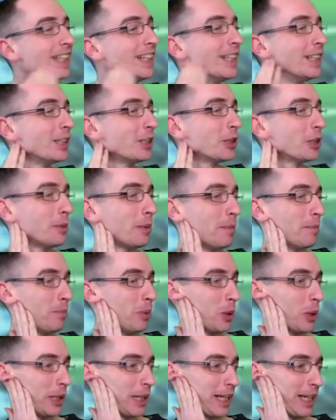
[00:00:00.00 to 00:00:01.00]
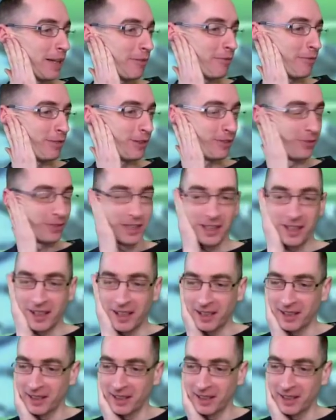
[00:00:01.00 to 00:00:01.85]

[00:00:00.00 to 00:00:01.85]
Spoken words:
should have been pulling 11.59.